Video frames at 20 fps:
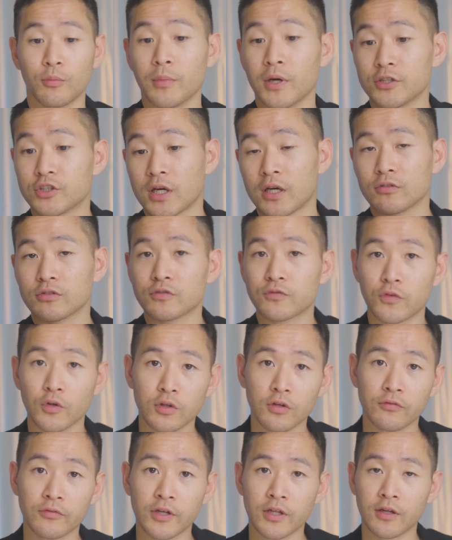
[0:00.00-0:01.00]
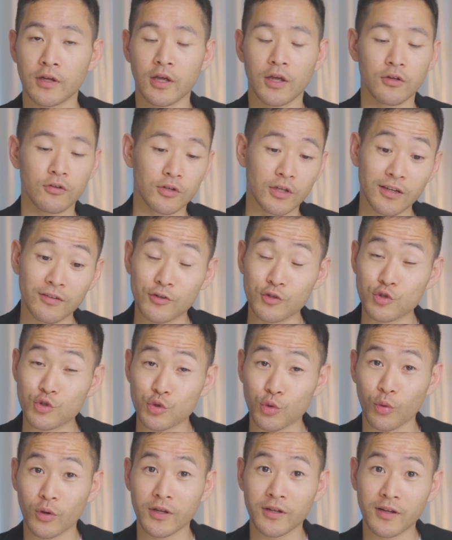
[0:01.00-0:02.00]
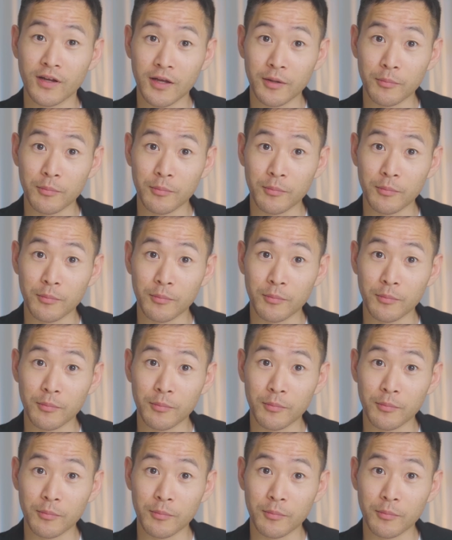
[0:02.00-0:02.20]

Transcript: My channel's full of it. You can even join